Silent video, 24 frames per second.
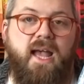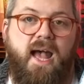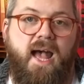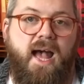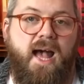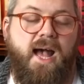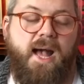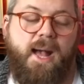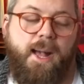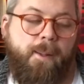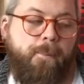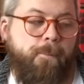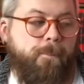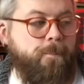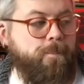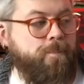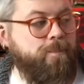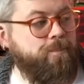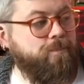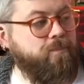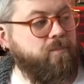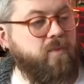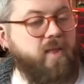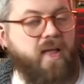um,
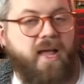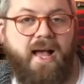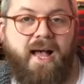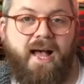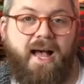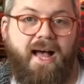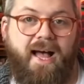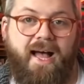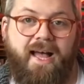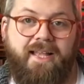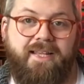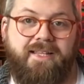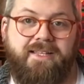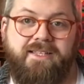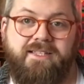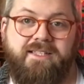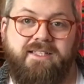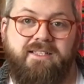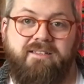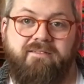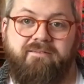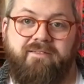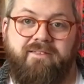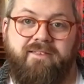and
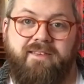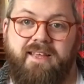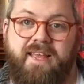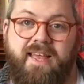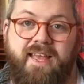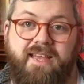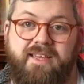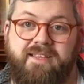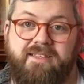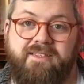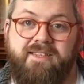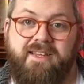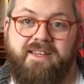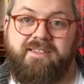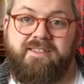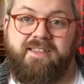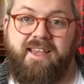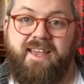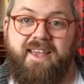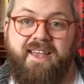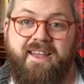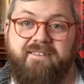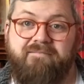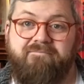it's
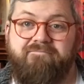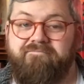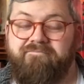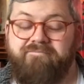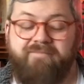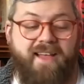exciting.